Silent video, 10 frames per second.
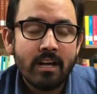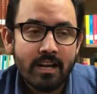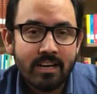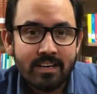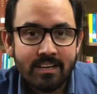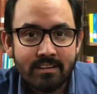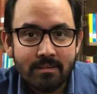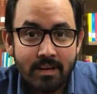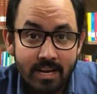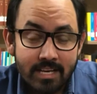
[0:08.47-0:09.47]

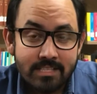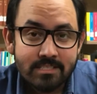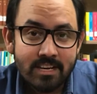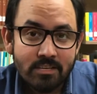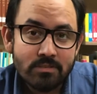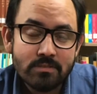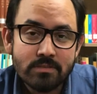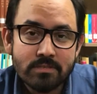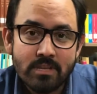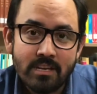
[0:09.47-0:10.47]
As I used
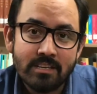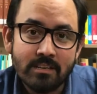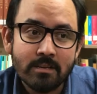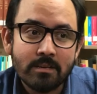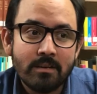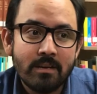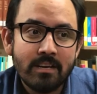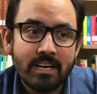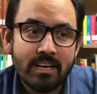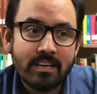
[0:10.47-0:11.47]
to study here,
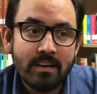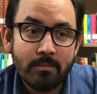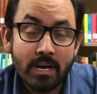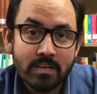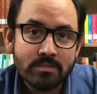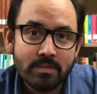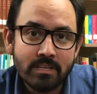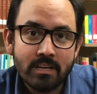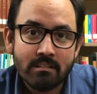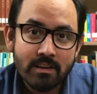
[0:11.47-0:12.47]
I'm
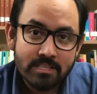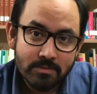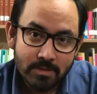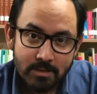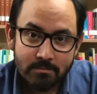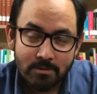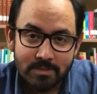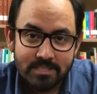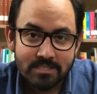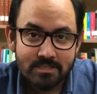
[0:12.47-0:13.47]
actually a graduate
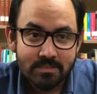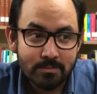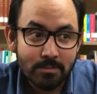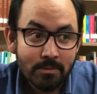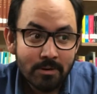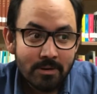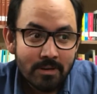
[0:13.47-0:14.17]
from this school.